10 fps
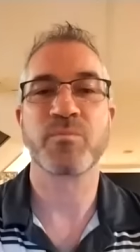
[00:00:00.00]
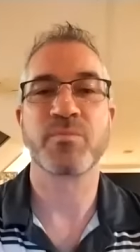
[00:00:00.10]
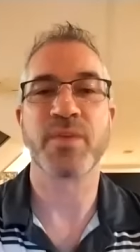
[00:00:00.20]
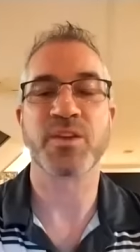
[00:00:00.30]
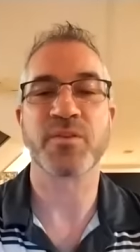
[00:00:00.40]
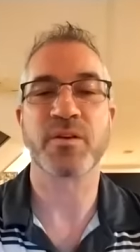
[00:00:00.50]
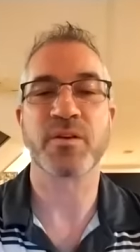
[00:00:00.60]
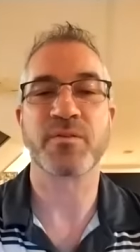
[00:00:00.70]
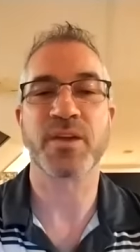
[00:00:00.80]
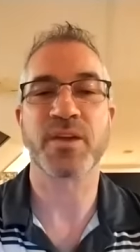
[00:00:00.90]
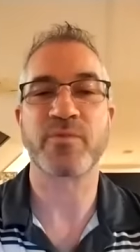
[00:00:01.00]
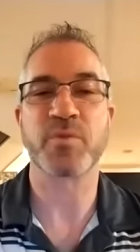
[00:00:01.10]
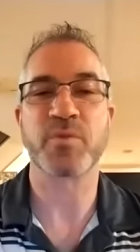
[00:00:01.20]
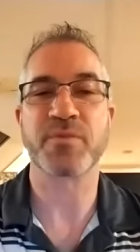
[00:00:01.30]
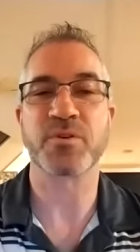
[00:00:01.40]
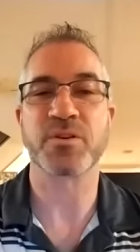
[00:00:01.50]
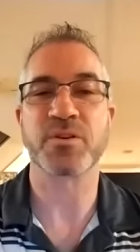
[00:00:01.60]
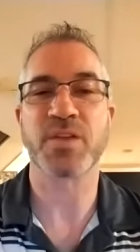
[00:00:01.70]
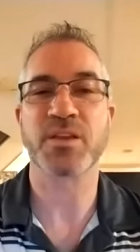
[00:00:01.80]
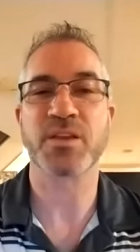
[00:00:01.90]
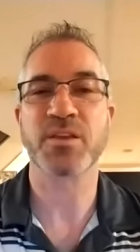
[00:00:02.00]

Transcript: Thank you. Thank you, everybody, for attending.